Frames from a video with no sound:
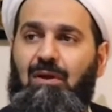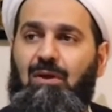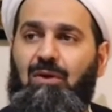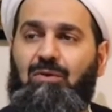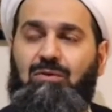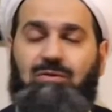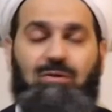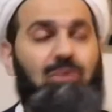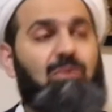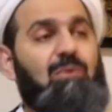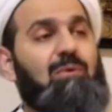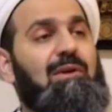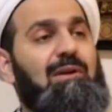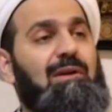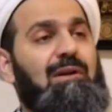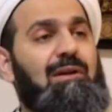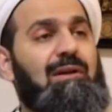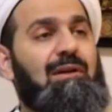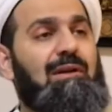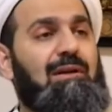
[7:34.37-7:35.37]
So
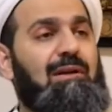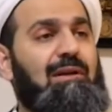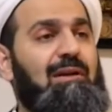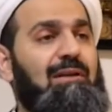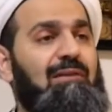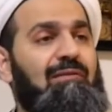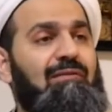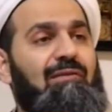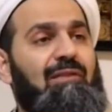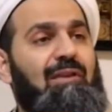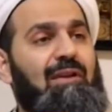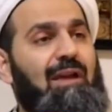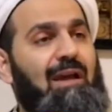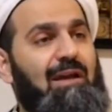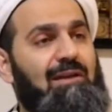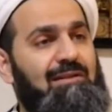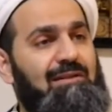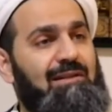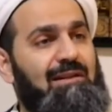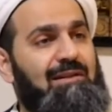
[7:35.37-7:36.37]
if the
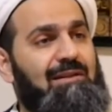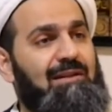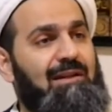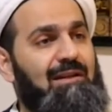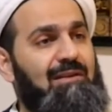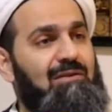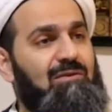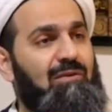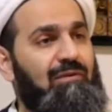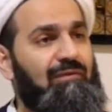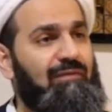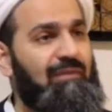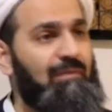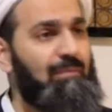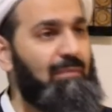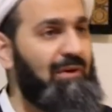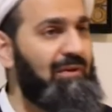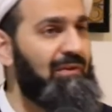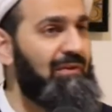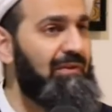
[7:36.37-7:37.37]
last 10 days of the
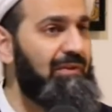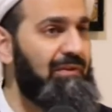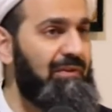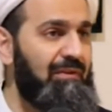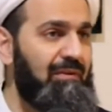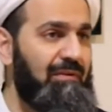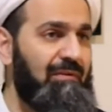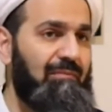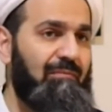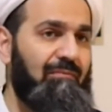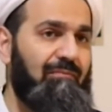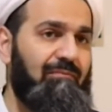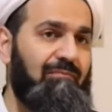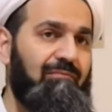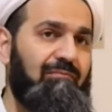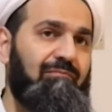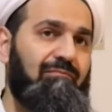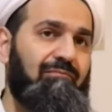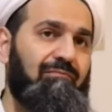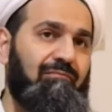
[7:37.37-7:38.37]
month,
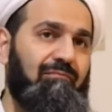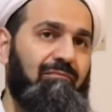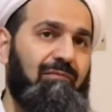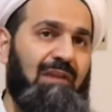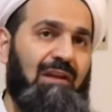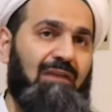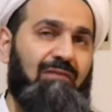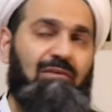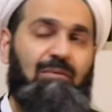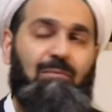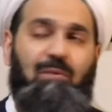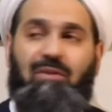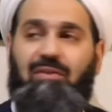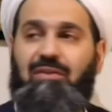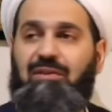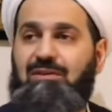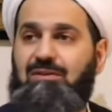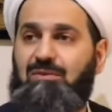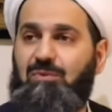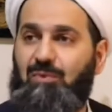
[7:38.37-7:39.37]
if the month
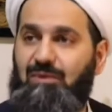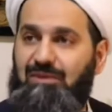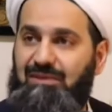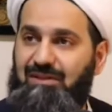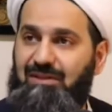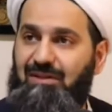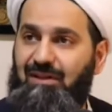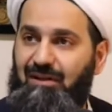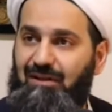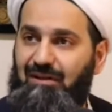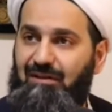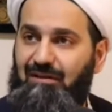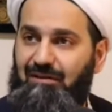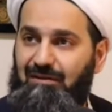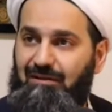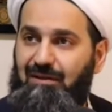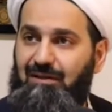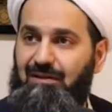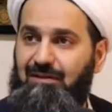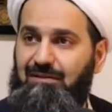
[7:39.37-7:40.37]
is 29
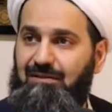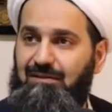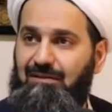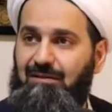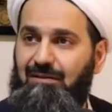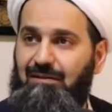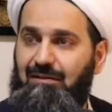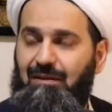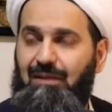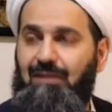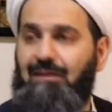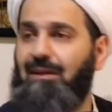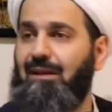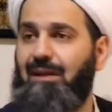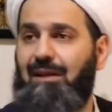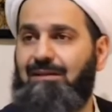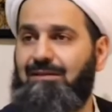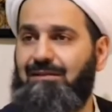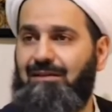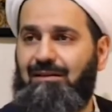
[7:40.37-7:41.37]
days, then the
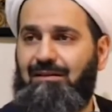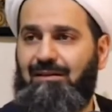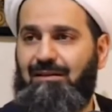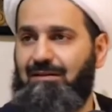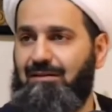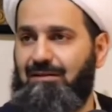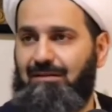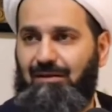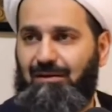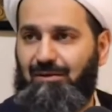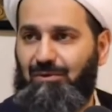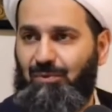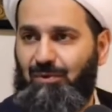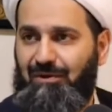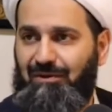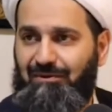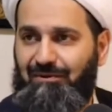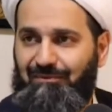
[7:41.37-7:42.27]
last 10 days start when?